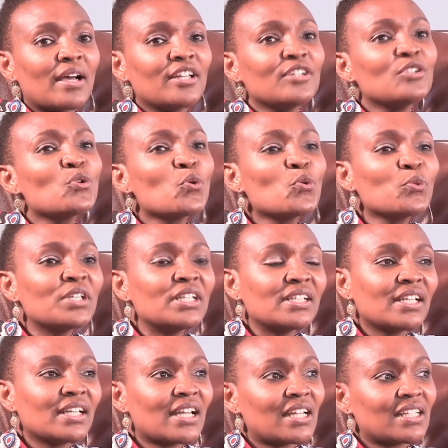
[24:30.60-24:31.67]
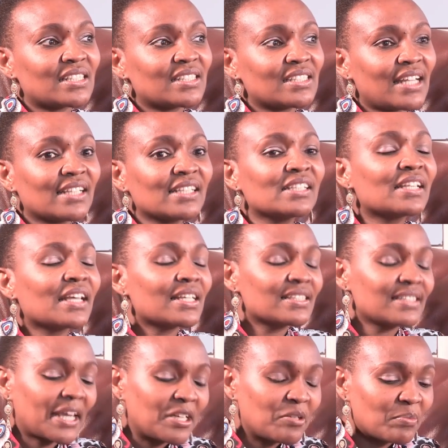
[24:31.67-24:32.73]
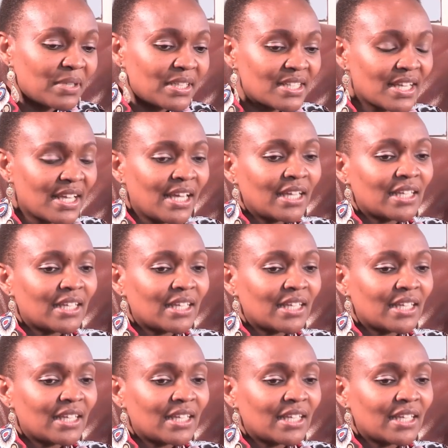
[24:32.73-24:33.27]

knowing and understanding the assignment,